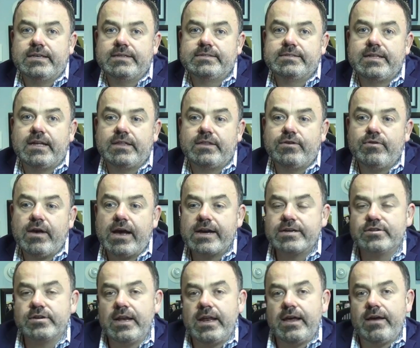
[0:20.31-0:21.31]
is that you
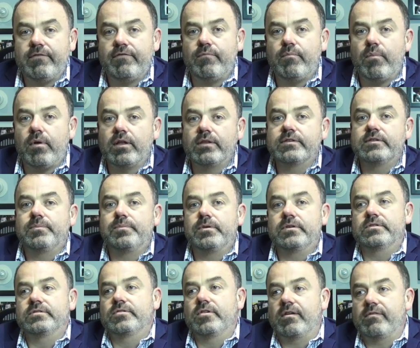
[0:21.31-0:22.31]
actually have
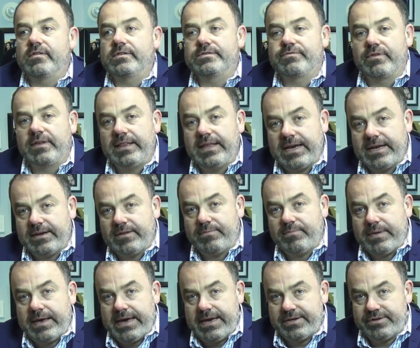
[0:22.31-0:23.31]
multiple service
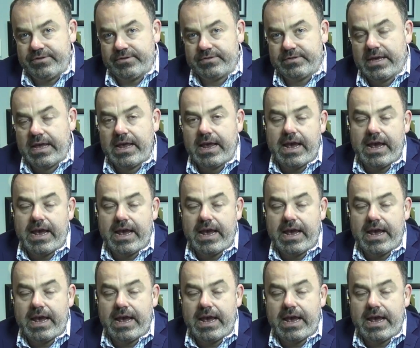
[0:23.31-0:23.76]
related pages